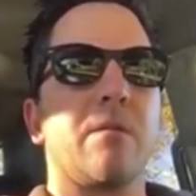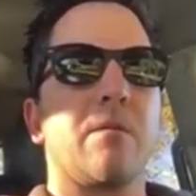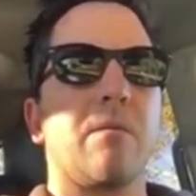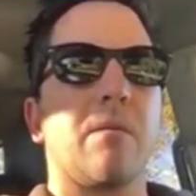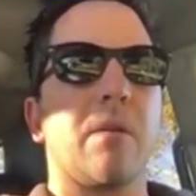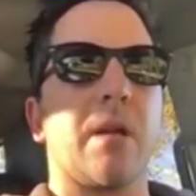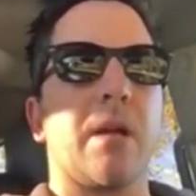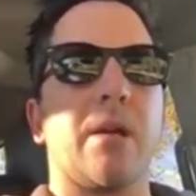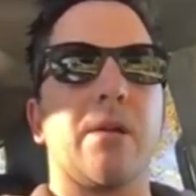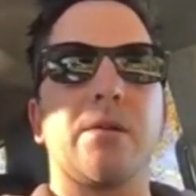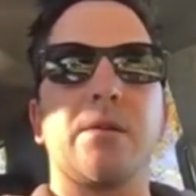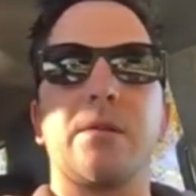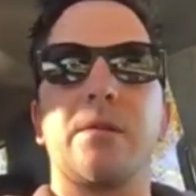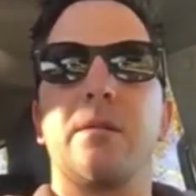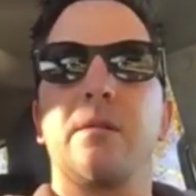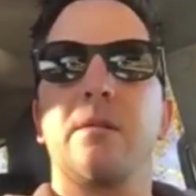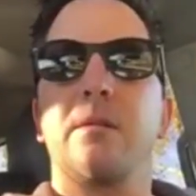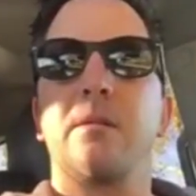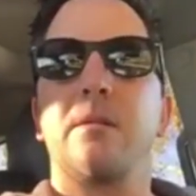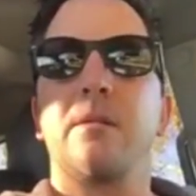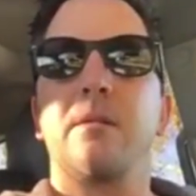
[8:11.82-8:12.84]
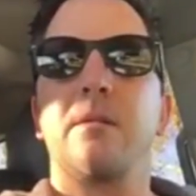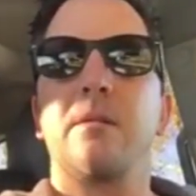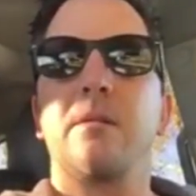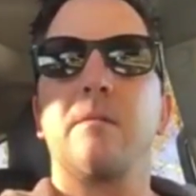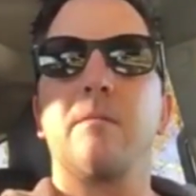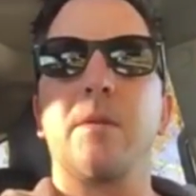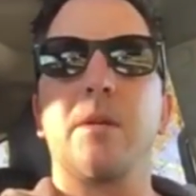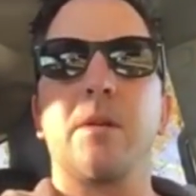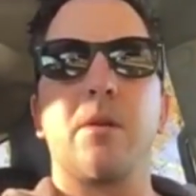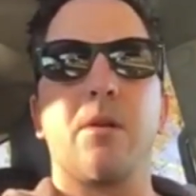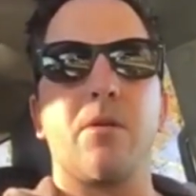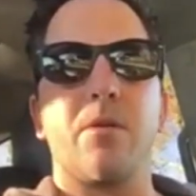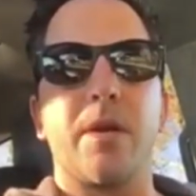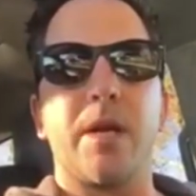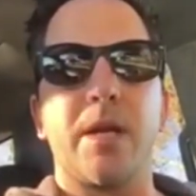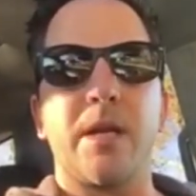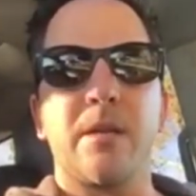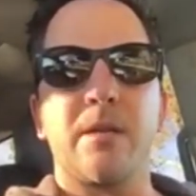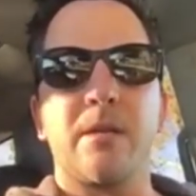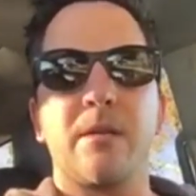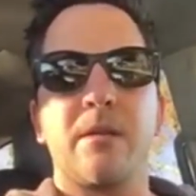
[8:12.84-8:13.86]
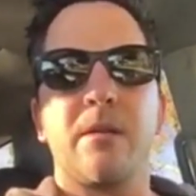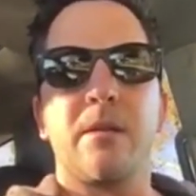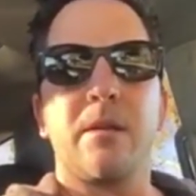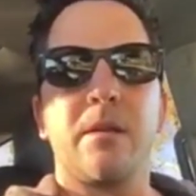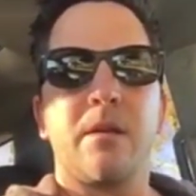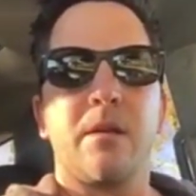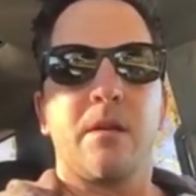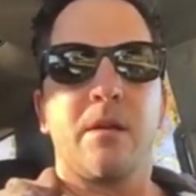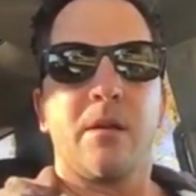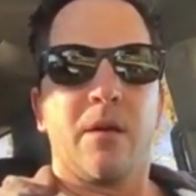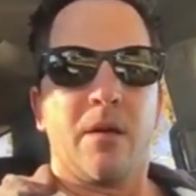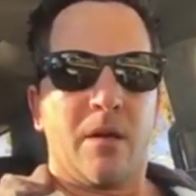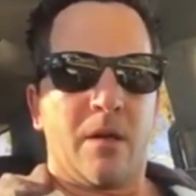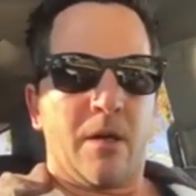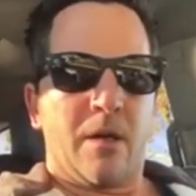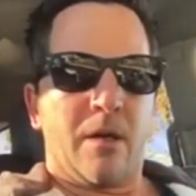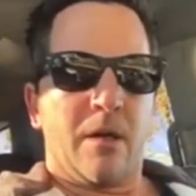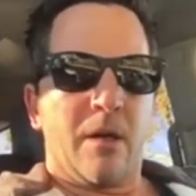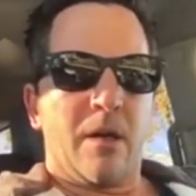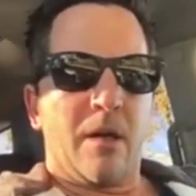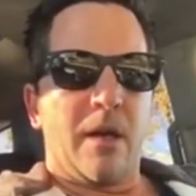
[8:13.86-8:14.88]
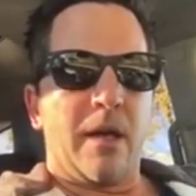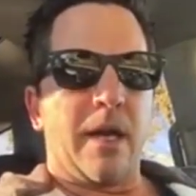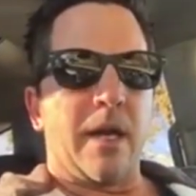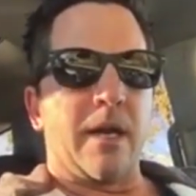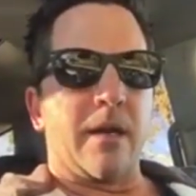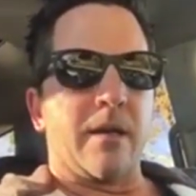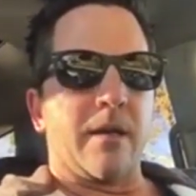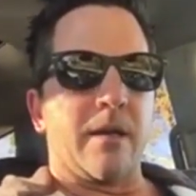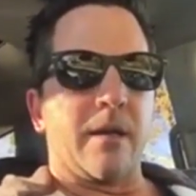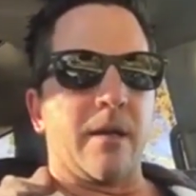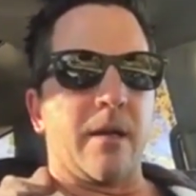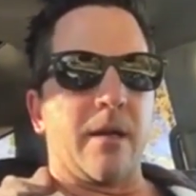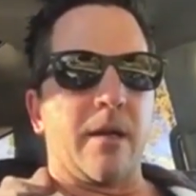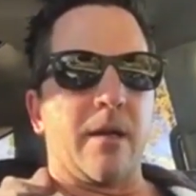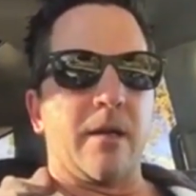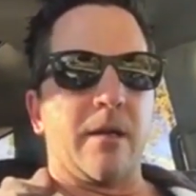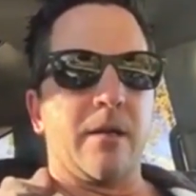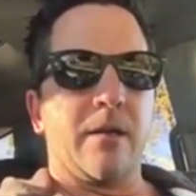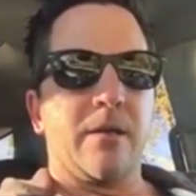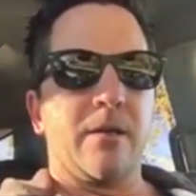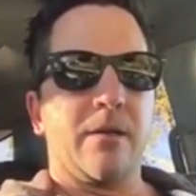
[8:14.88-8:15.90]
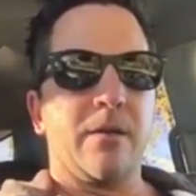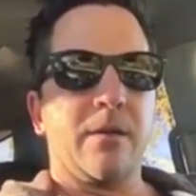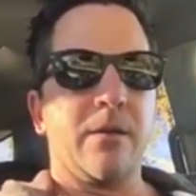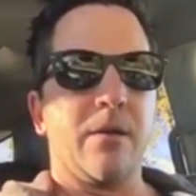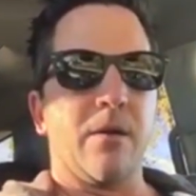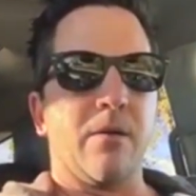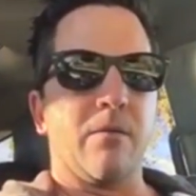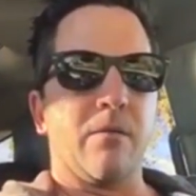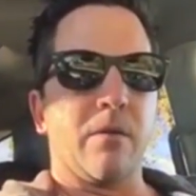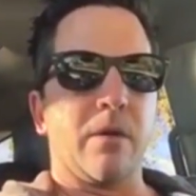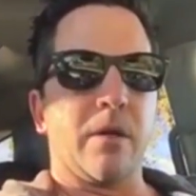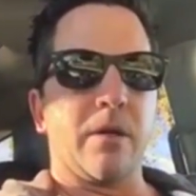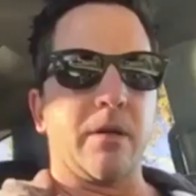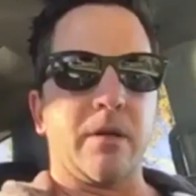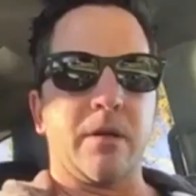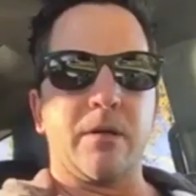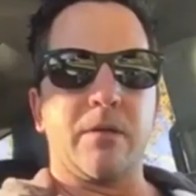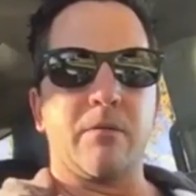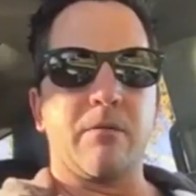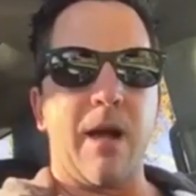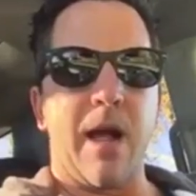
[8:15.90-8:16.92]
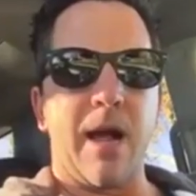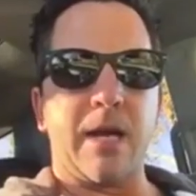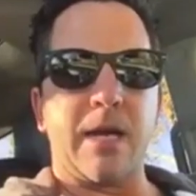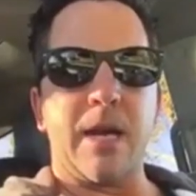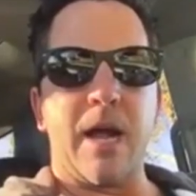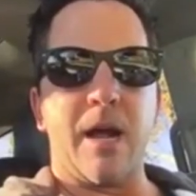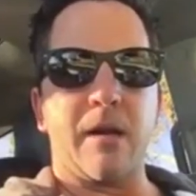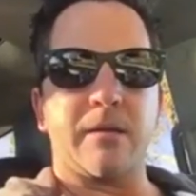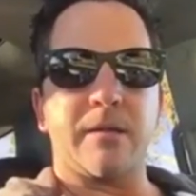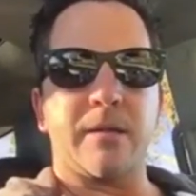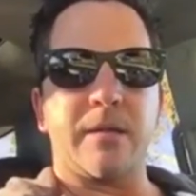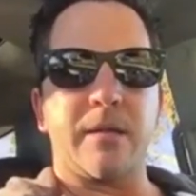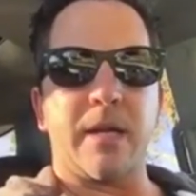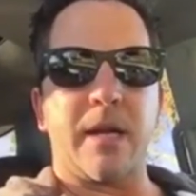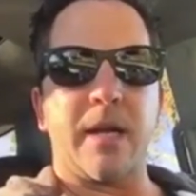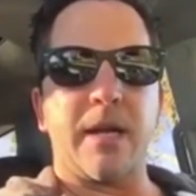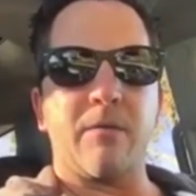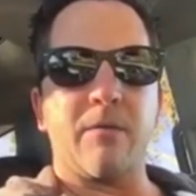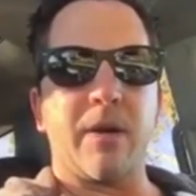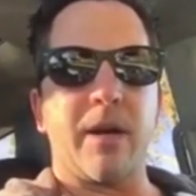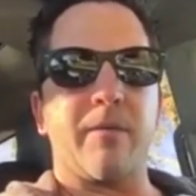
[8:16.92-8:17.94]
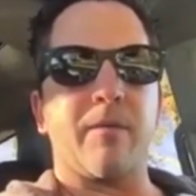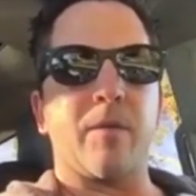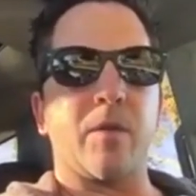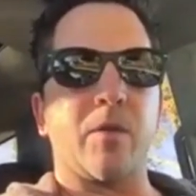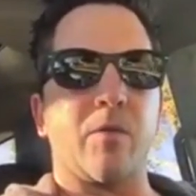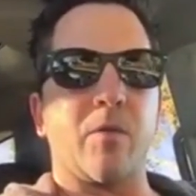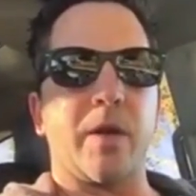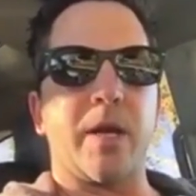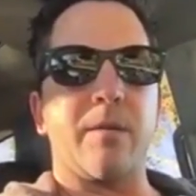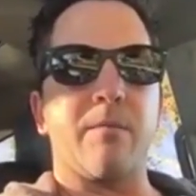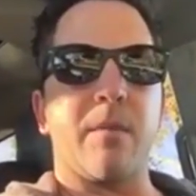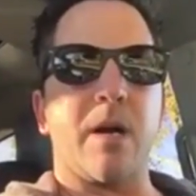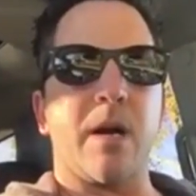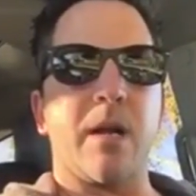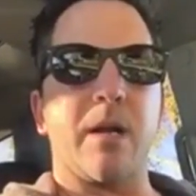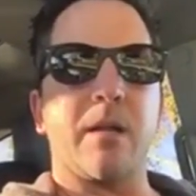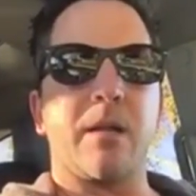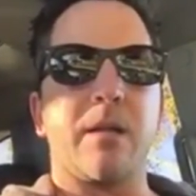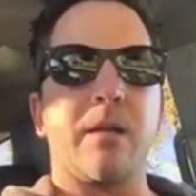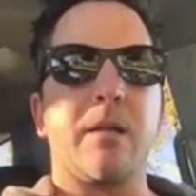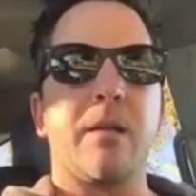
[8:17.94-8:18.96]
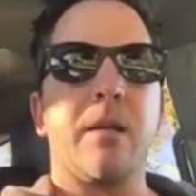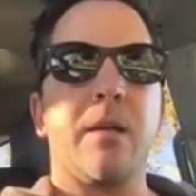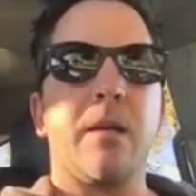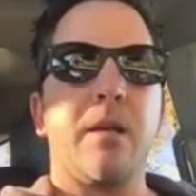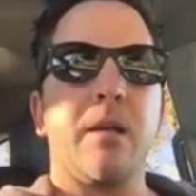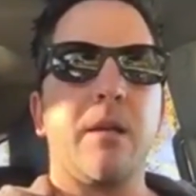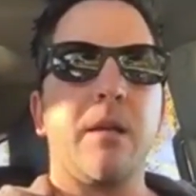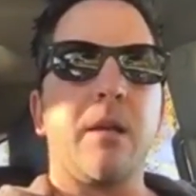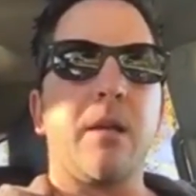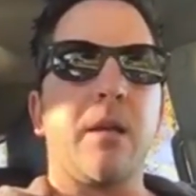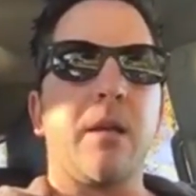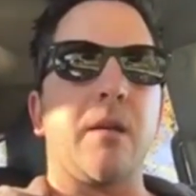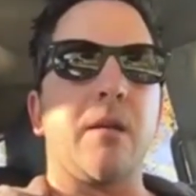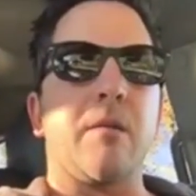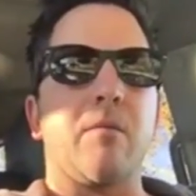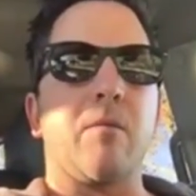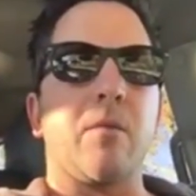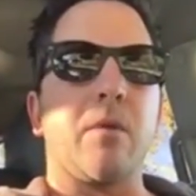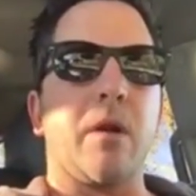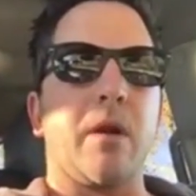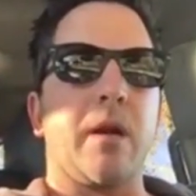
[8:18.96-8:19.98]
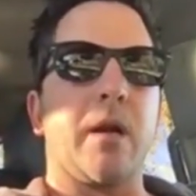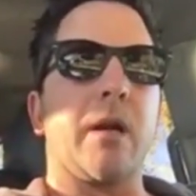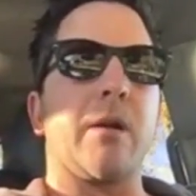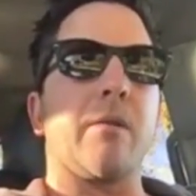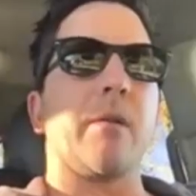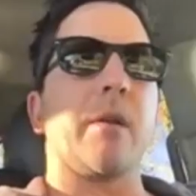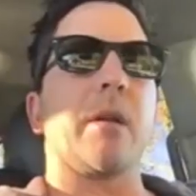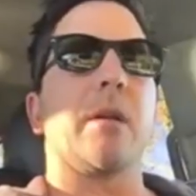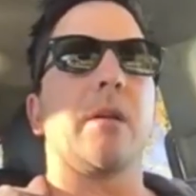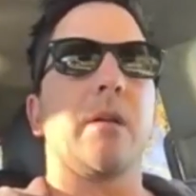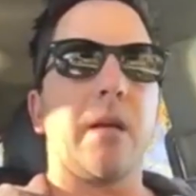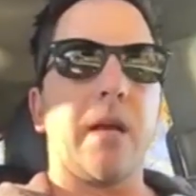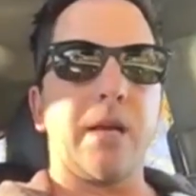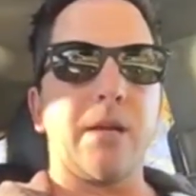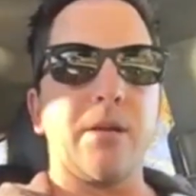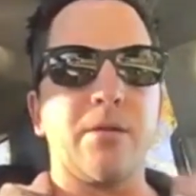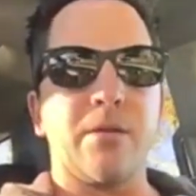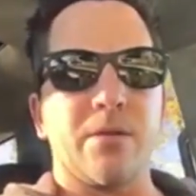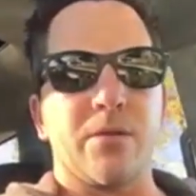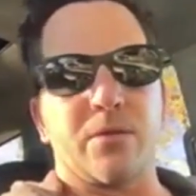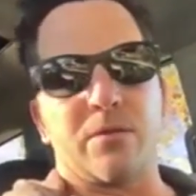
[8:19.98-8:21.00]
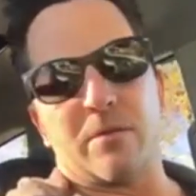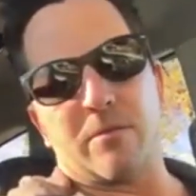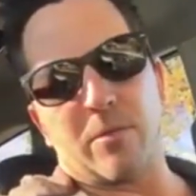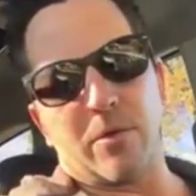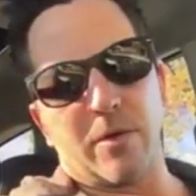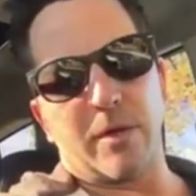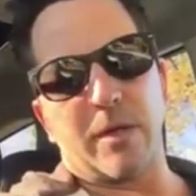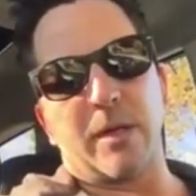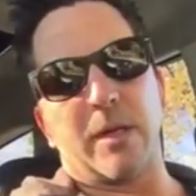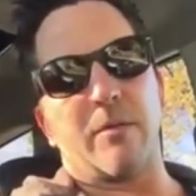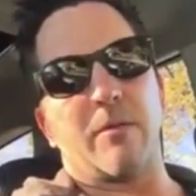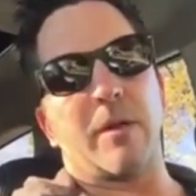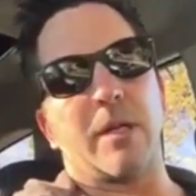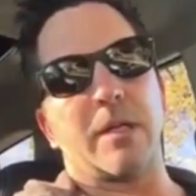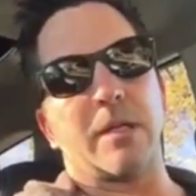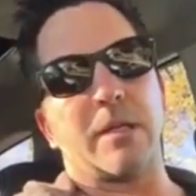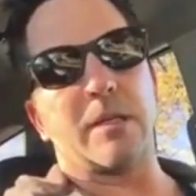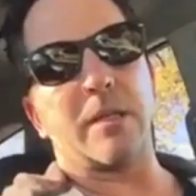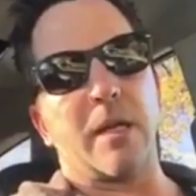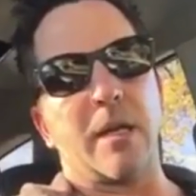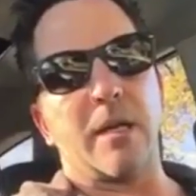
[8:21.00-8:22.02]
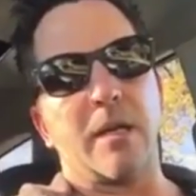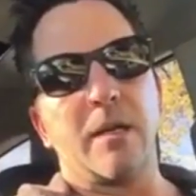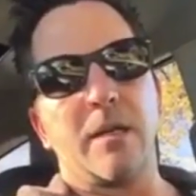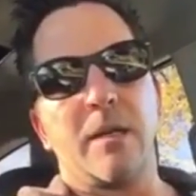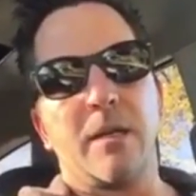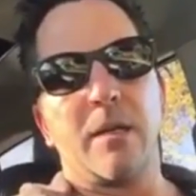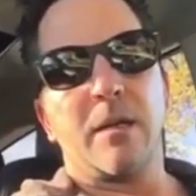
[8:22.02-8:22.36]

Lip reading: What else? I'm going to go in and, we're going to rock it out today. We're having a great month and we're hiring. I knew there was one more thing I wanted to say.